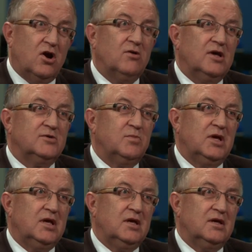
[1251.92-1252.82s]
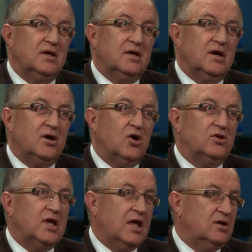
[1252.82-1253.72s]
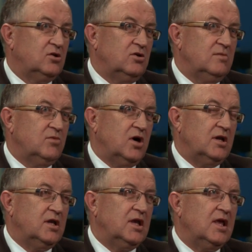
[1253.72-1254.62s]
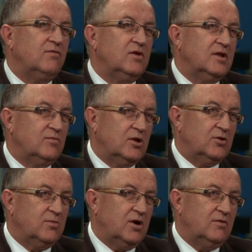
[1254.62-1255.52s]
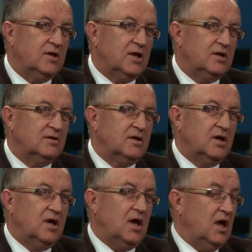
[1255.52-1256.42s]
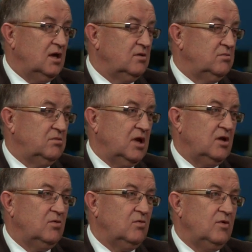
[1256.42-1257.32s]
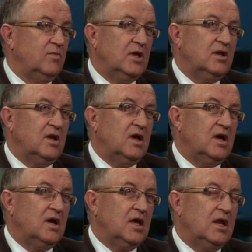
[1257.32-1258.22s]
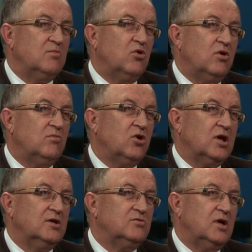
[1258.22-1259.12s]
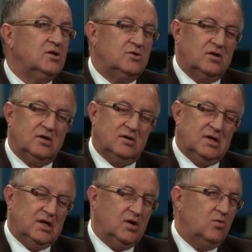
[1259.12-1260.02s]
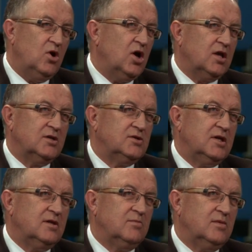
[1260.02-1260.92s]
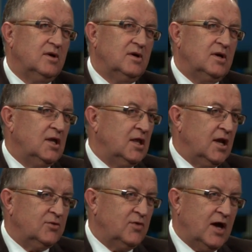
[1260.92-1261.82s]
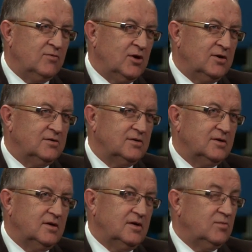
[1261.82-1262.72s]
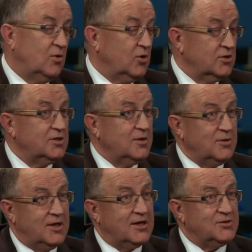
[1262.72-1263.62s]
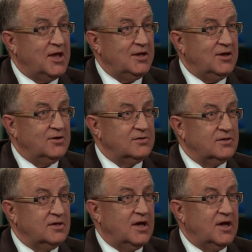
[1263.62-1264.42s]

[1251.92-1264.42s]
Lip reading: RESP called the Canada Learning Bond if you live below the poverty line. And we've been getting more and more kids registered. We're not going to see them in the next 5 years, but we're going to see them in the next 10 years.